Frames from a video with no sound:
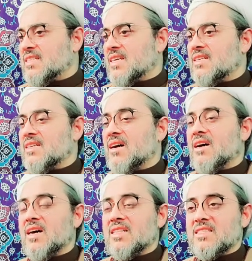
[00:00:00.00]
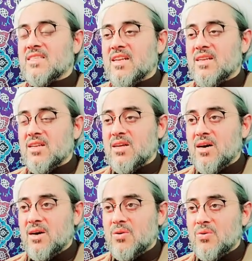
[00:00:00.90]
inna
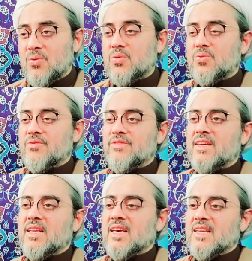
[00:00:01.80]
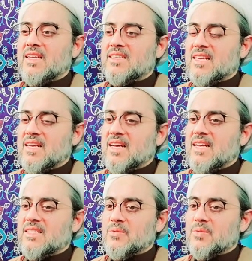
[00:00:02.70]
anzalnahu fi laylatil qadr,